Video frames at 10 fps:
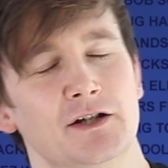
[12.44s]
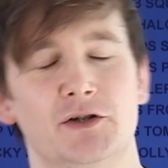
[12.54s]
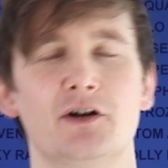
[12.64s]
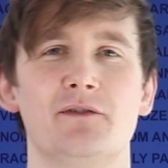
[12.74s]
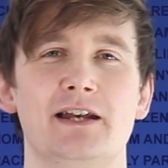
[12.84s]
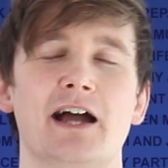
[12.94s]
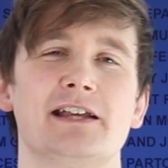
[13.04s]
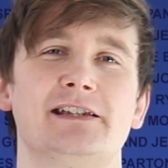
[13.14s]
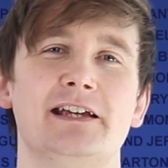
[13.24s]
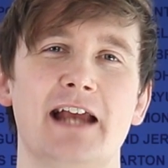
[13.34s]
During the
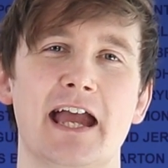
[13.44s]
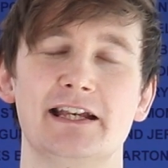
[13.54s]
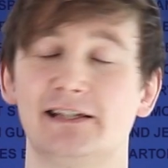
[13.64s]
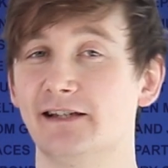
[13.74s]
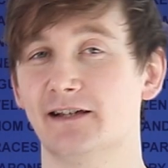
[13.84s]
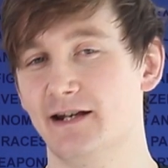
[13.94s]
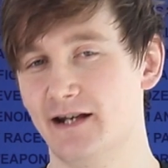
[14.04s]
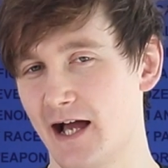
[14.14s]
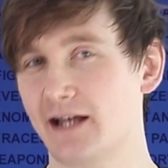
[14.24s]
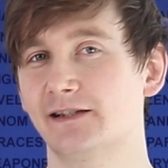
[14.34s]
1980s and
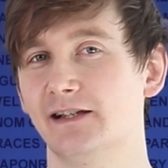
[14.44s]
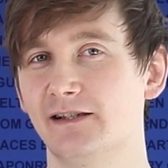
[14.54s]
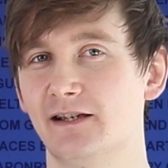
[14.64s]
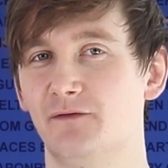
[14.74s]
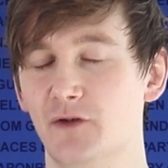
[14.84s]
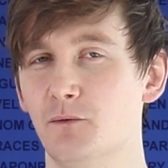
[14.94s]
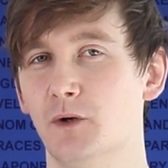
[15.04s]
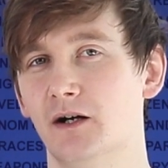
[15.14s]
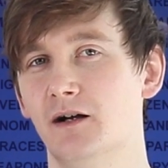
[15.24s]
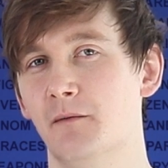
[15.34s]
90s, if you
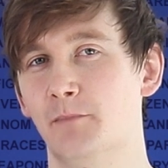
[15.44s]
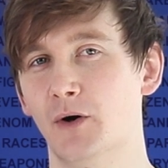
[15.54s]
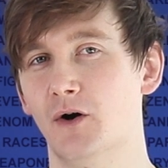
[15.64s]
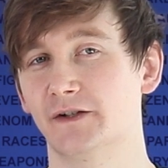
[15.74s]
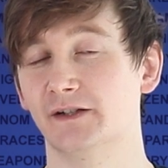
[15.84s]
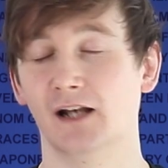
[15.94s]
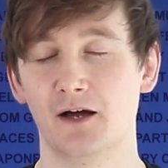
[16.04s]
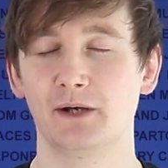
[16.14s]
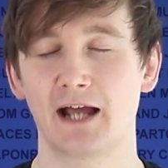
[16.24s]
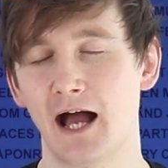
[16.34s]
were a bored and
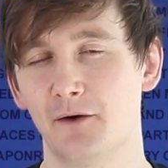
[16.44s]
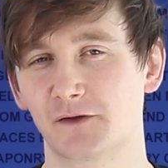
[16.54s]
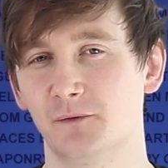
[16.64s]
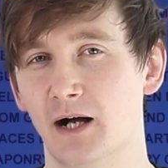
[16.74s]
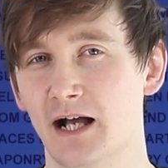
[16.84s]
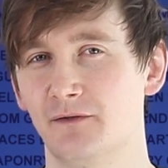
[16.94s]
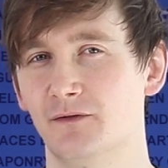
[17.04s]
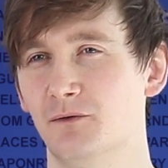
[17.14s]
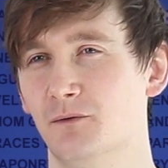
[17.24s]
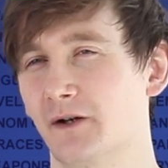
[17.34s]
lonely housewife
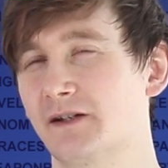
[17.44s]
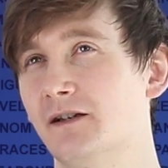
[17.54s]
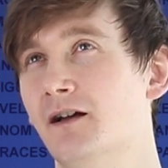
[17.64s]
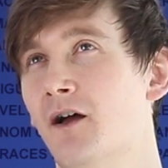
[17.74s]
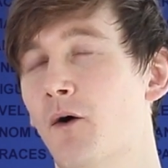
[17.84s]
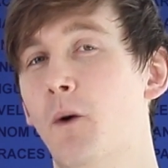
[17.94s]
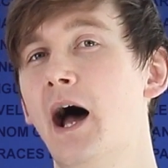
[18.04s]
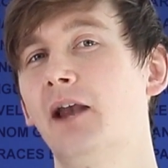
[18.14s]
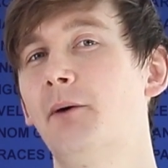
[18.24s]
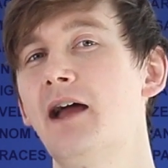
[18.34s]
who wanted to
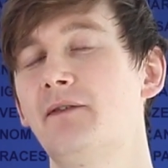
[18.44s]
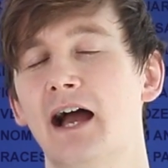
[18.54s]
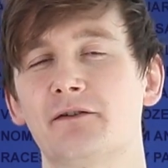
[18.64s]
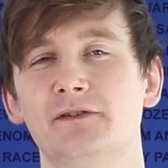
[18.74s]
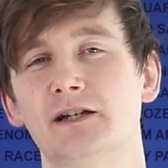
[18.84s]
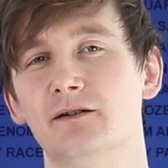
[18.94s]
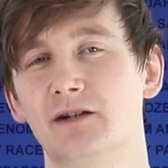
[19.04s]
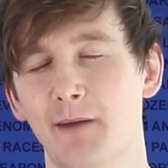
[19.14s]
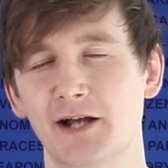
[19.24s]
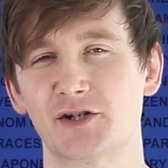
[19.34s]
while away the afternoon,
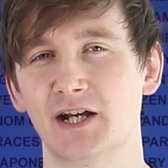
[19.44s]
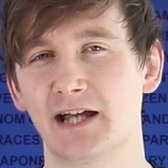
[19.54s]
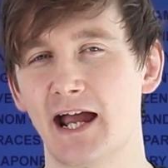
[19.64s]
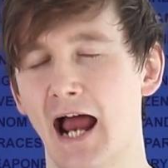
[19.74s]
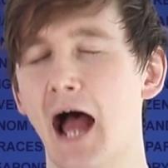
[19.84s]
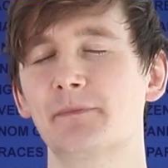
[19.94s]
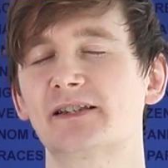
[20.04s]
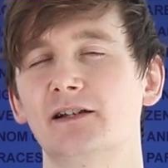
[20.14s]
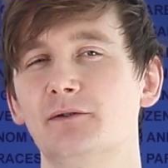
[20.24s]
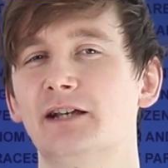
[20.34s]
imagining getting
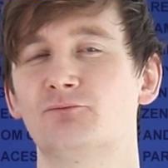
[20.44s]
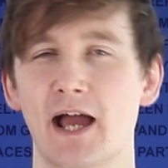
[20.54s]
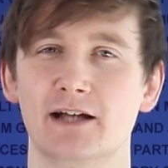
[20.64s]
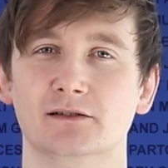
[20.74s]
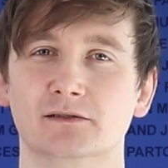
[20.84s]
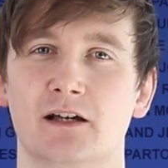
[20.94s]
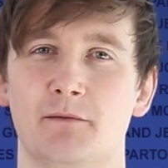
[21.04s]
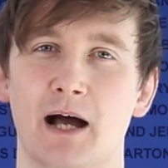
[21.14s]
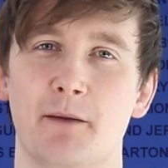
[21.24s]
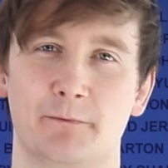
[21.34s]
absolutely railed
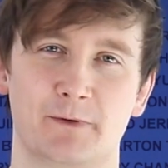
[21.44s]
by a...